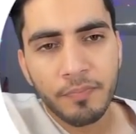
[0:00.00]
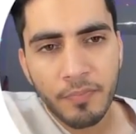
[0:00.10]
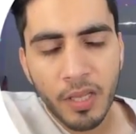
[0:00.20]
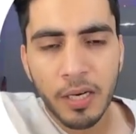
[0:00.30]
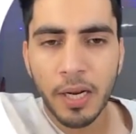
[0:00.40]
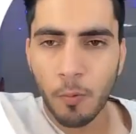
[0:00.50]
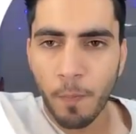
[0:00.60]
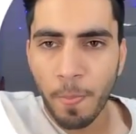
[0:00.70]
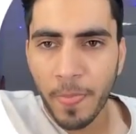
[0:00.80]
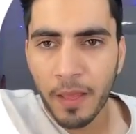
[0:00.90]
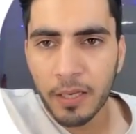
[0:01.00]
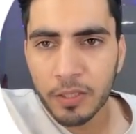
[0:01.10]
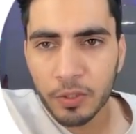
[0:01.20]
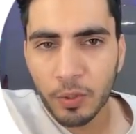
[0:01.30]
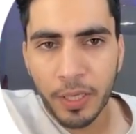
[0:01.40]
Now,
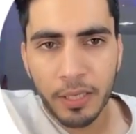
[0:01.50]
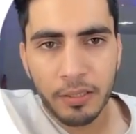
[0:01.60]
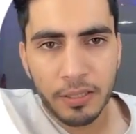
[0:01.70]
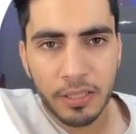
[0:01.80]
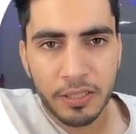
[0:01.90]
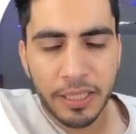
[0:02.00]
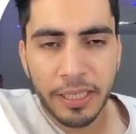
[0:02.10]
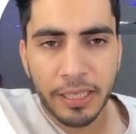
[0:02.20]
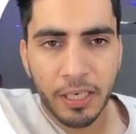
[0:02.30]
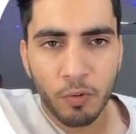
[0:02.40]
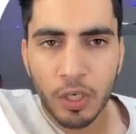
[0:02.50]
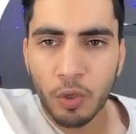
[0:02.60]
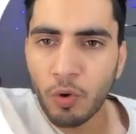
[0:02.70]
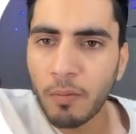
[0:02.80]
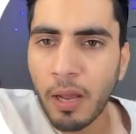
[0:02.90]
so here this is static NAT
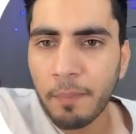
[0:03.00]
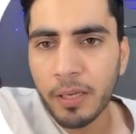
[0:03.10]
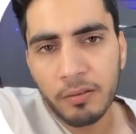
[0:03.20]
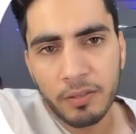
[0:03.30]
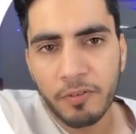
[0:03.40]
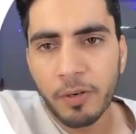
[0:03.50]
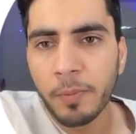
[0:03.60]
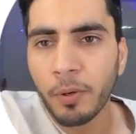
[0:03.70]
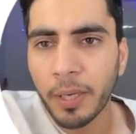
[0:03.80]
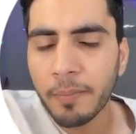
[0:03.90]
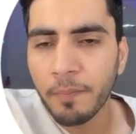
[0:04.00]
one-to-one mapping that we will be doing.